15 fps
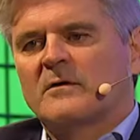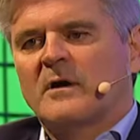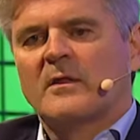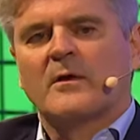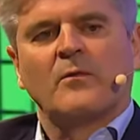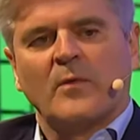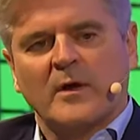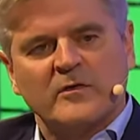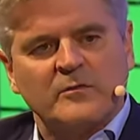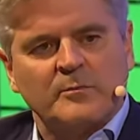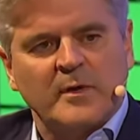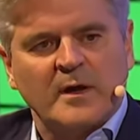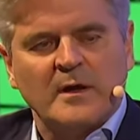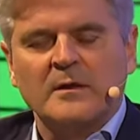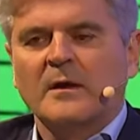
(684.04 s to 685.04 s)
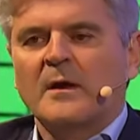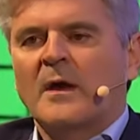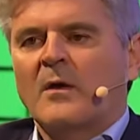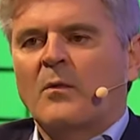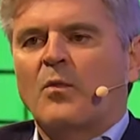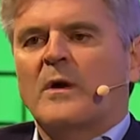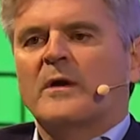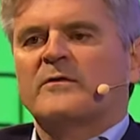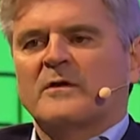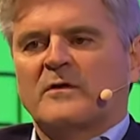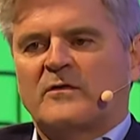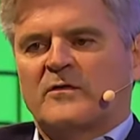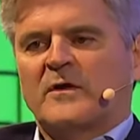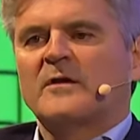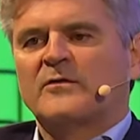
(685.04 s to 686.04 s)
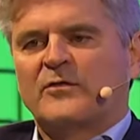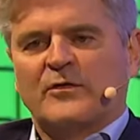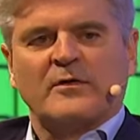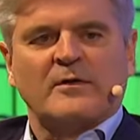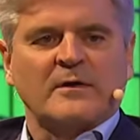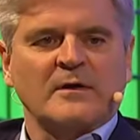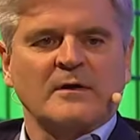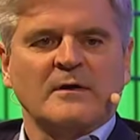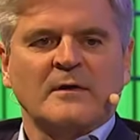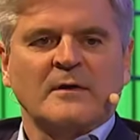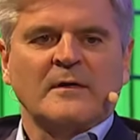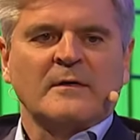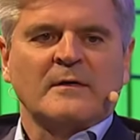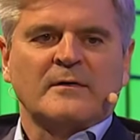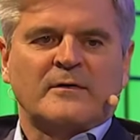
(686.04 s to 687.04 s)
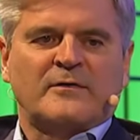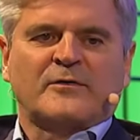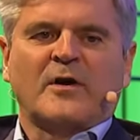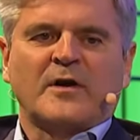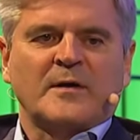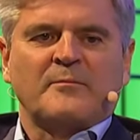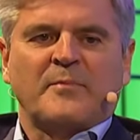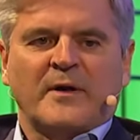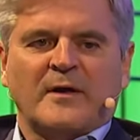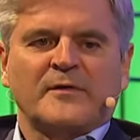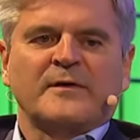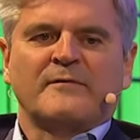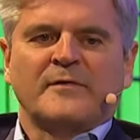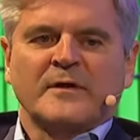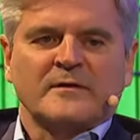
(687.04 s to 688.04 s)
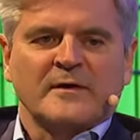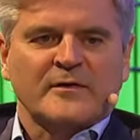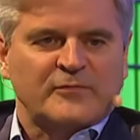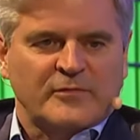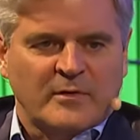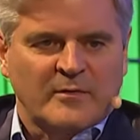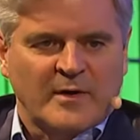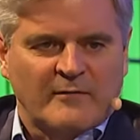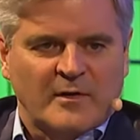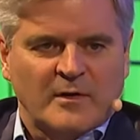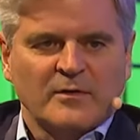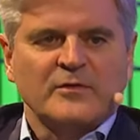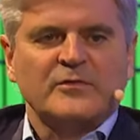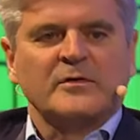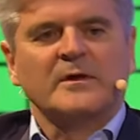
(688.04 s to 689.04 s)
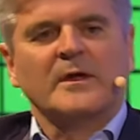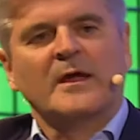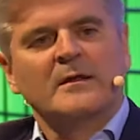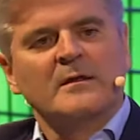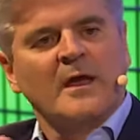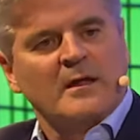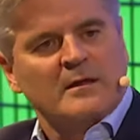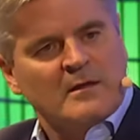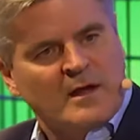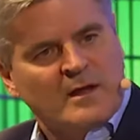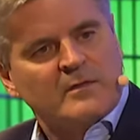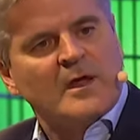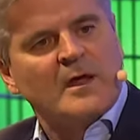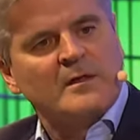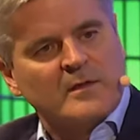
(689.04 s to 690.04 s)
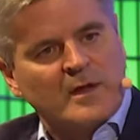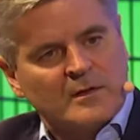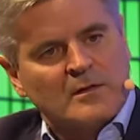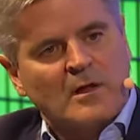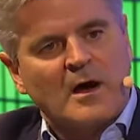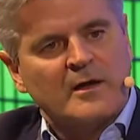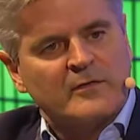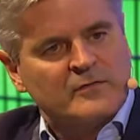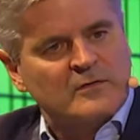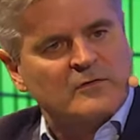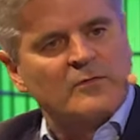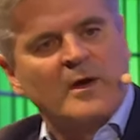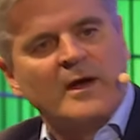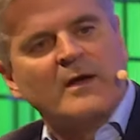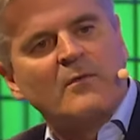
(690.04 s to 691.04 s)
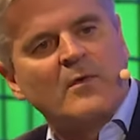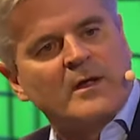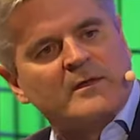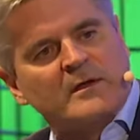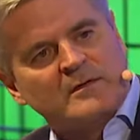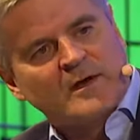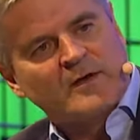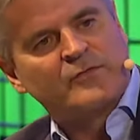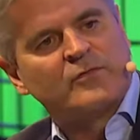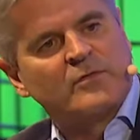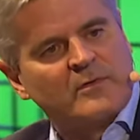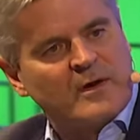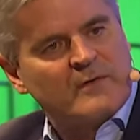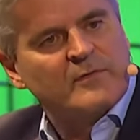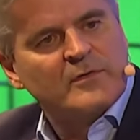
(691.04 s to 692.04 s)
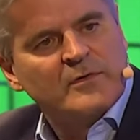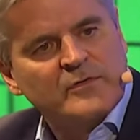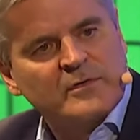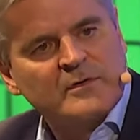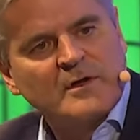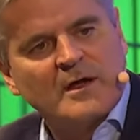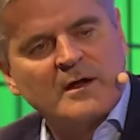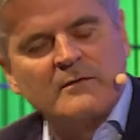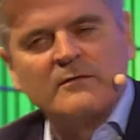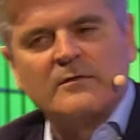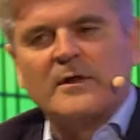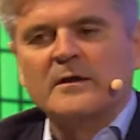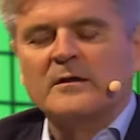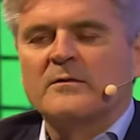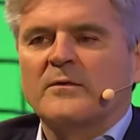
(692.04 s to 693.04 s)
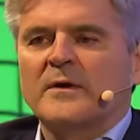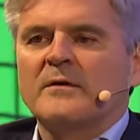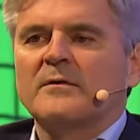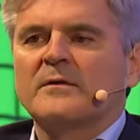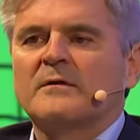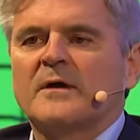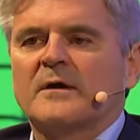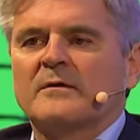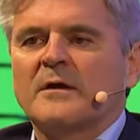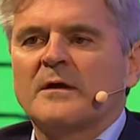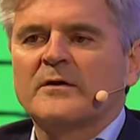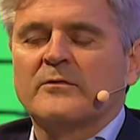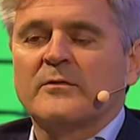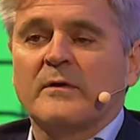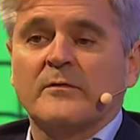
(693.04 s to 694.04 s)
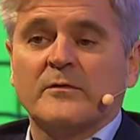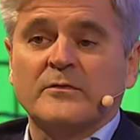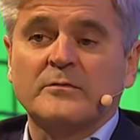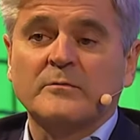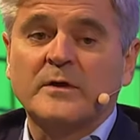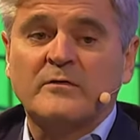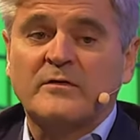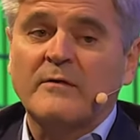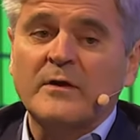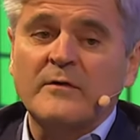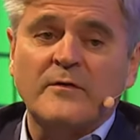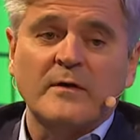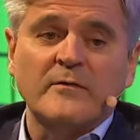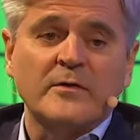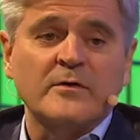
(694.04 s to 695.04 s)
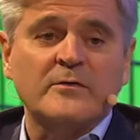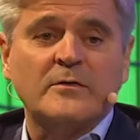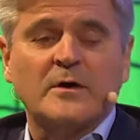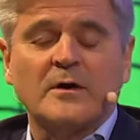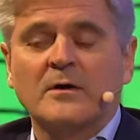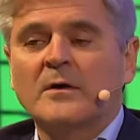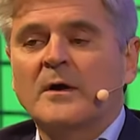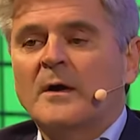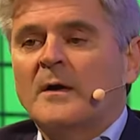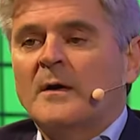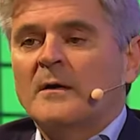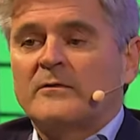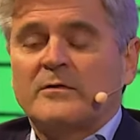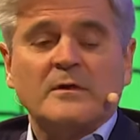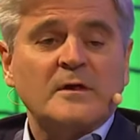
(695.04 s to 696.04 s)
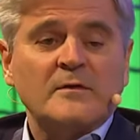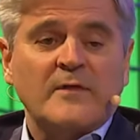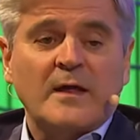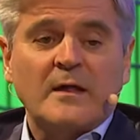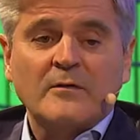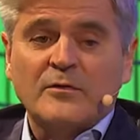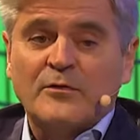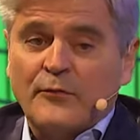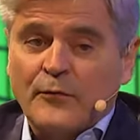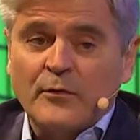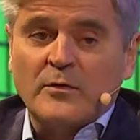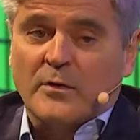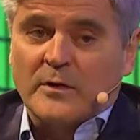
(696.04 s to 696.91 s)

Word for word: call the Rust Belt was essentially the startup belt of the Industrial of Revolution. And then and, it wasn't. And, and, then and lost its way when the Industrial Revolution kind of led the way with the technology revolution. But 75 years ago, Silicon Valley was fruit